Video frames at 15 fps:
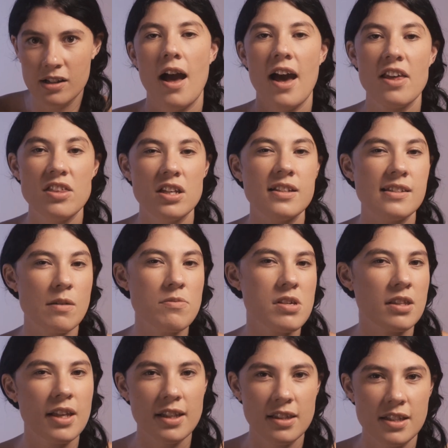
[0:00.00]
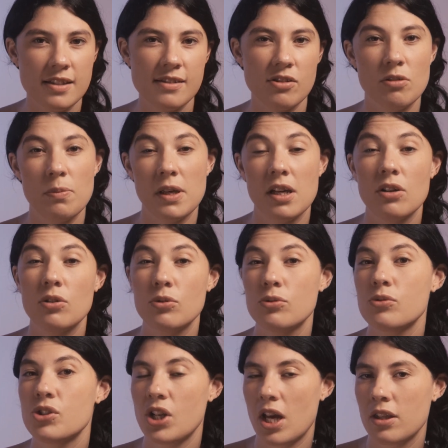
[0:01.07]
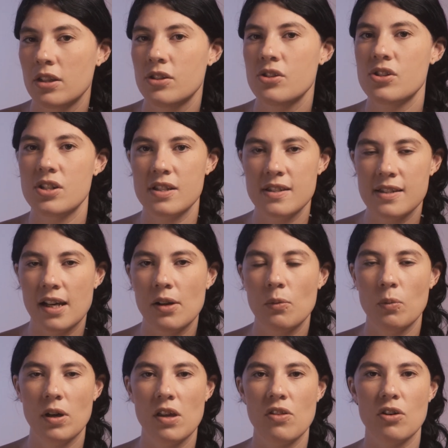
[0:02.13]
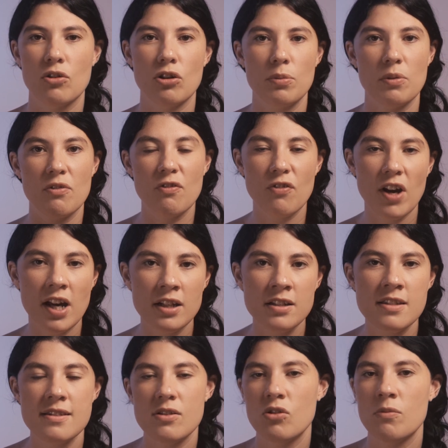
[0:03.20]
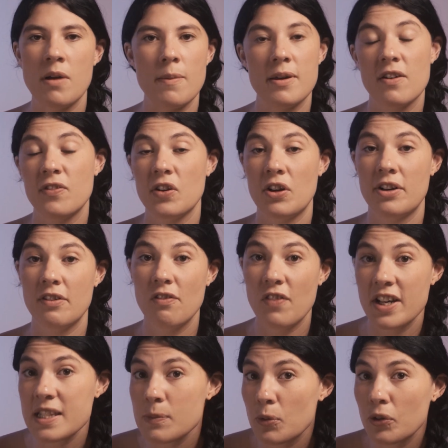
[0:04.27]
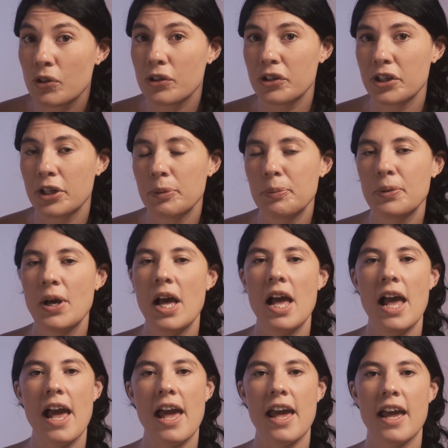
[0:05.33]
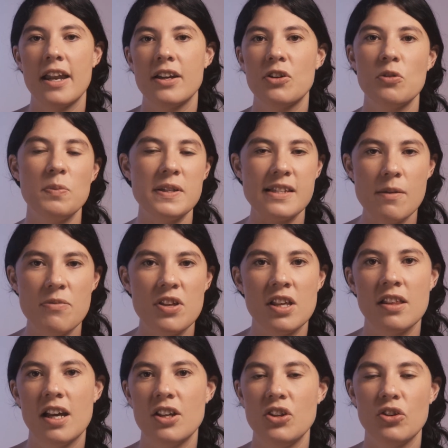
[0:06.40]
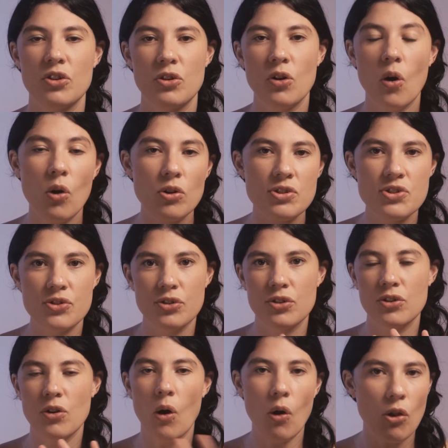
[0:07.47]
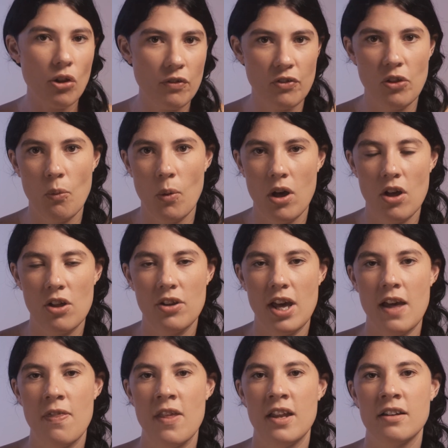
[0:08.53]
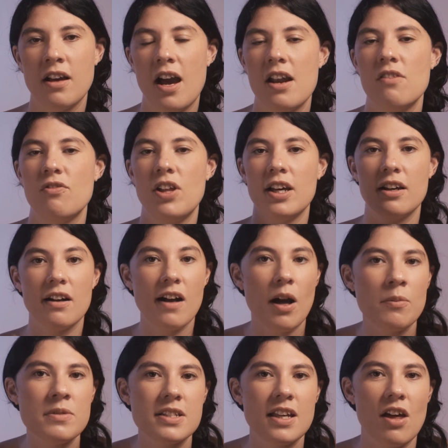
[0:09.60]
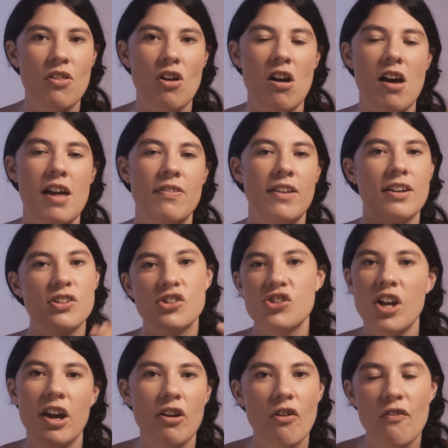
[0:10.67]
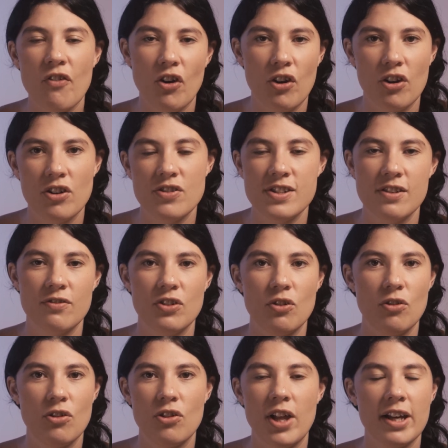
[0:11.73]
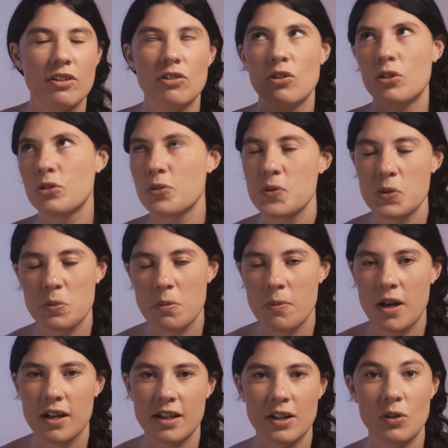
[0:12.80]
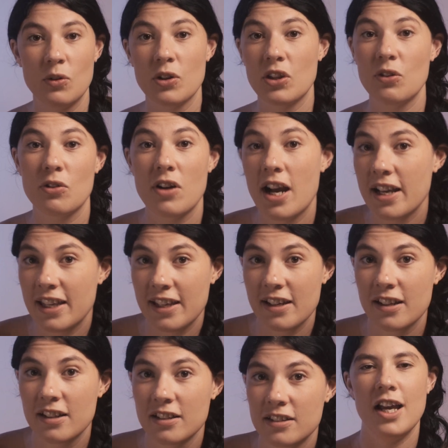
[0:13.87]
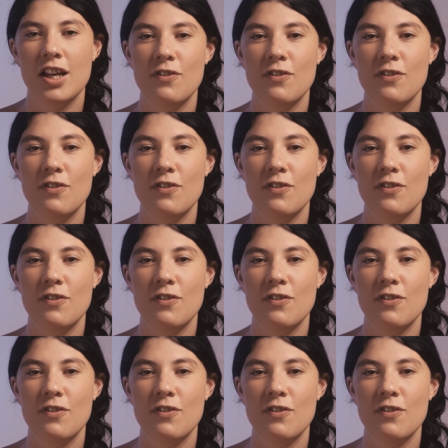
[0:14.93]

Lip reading: I think something like this could be a cool challenge to set with a group of friends, or maybe if you're on a Facebook group. And it could be something that you could all do all over the world and then kind of like come together and like share your photos of your like local supermarket or your IKEA.